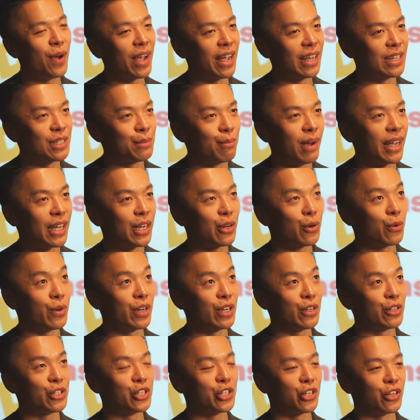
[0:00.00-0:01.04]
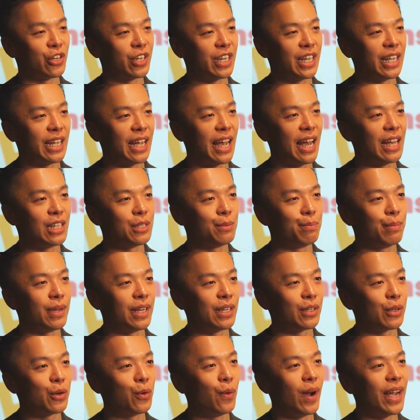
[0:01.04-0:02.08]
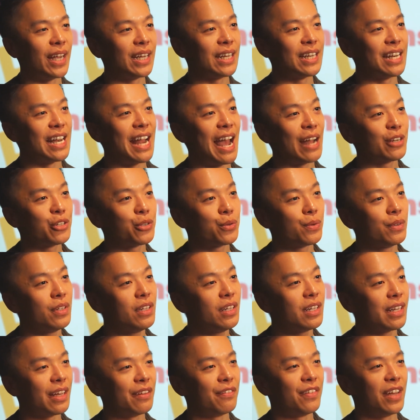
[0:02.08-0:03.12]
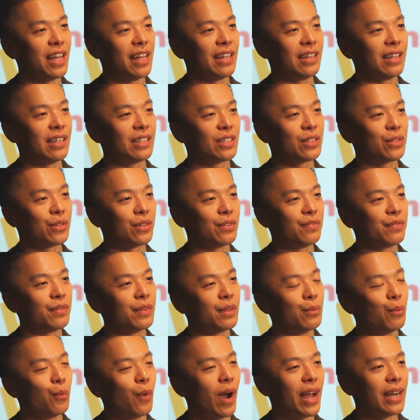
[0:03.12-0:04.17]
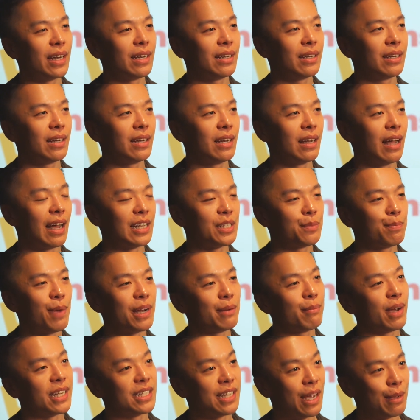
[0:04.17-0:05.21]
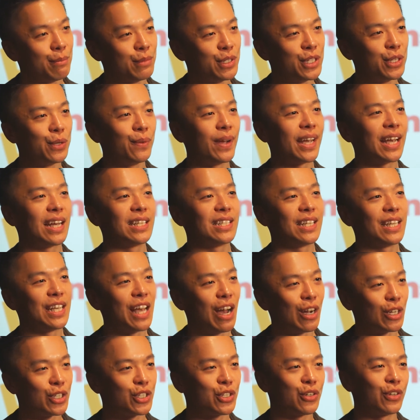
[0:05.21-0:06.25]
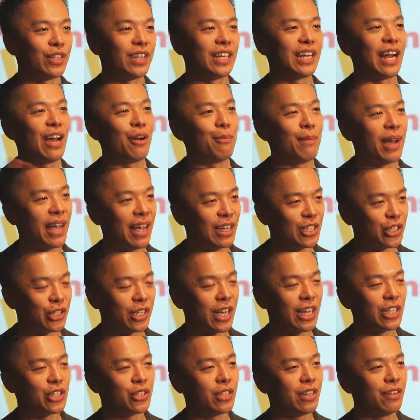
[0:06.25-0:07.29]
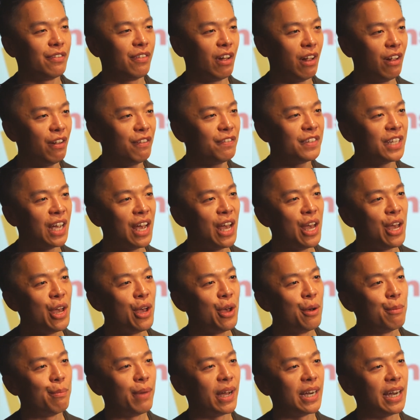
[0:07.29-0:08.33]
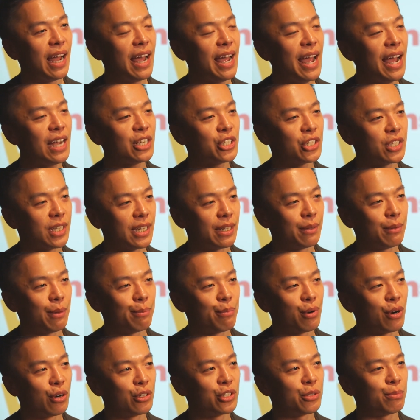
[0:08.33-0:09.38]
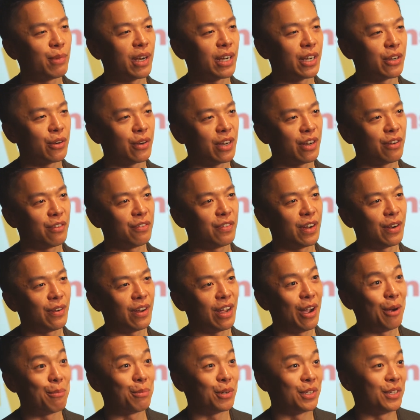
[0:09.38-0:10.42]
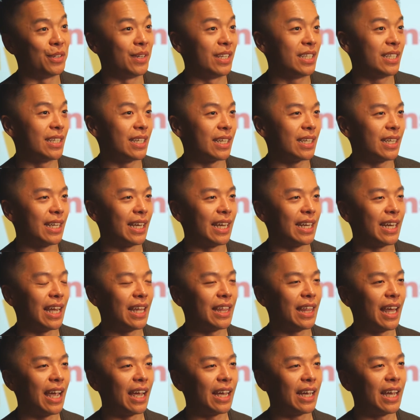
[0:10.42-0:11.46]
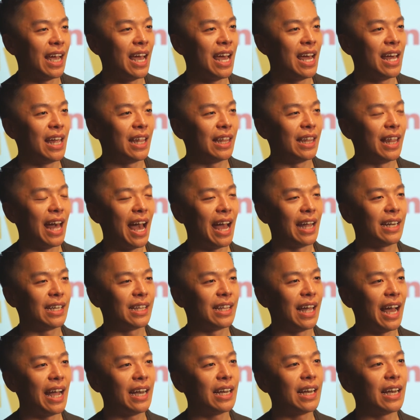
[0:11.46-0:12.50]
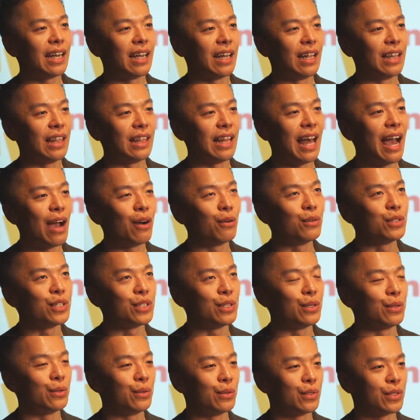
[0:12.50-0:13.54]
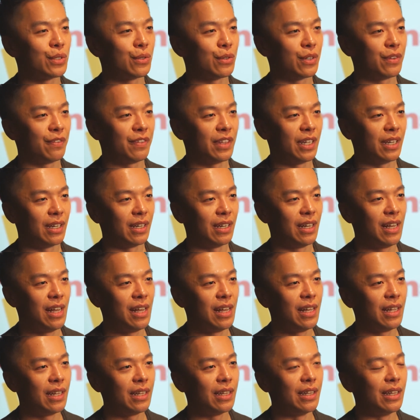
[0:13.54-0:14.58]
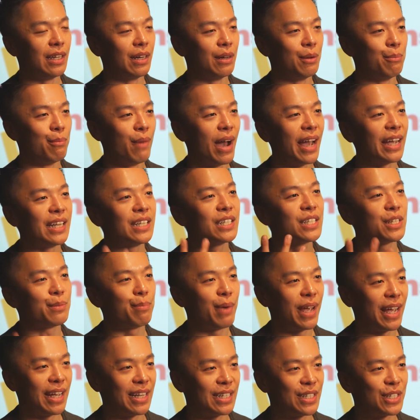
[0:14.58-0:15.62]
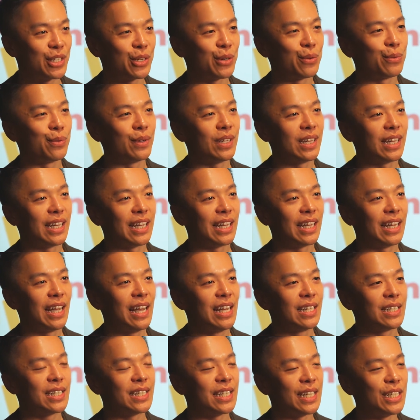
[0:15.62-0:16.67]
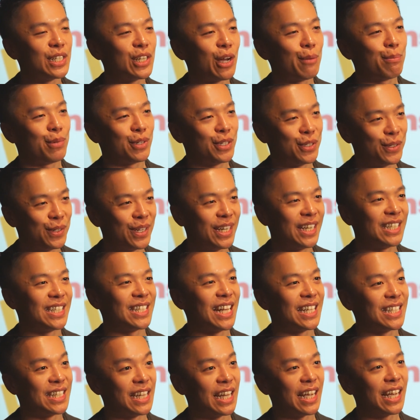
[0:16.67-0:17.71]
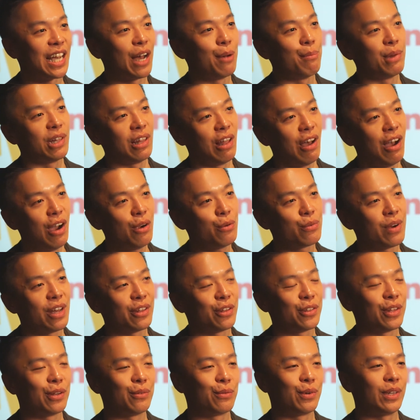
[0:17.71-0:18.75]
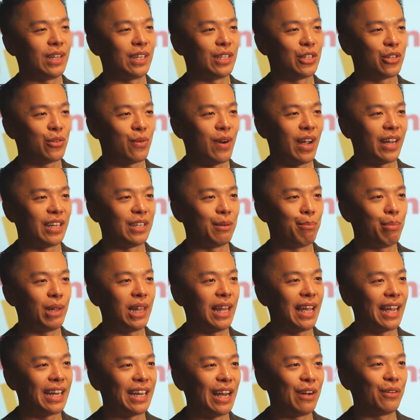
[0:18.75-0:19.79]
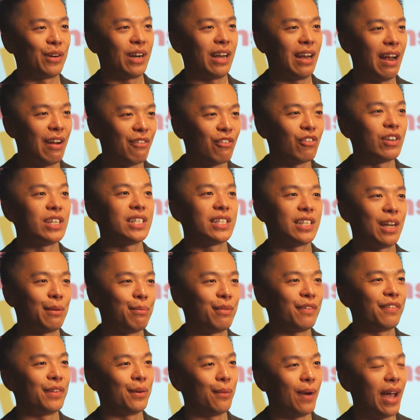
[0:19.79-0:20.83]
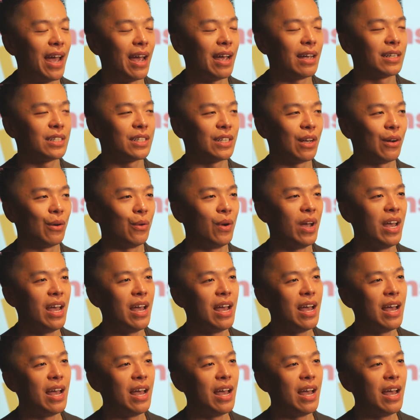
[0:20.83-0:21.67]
ways my career journey has been quite natural given sort of what I spent my time doing as a youngster and then how my education evolved. But I actually approach my career very opportunistically, and I think that that allows you sort of the mind space to really seize opportunities as they come along rather than really trying to plan out every step of the way. So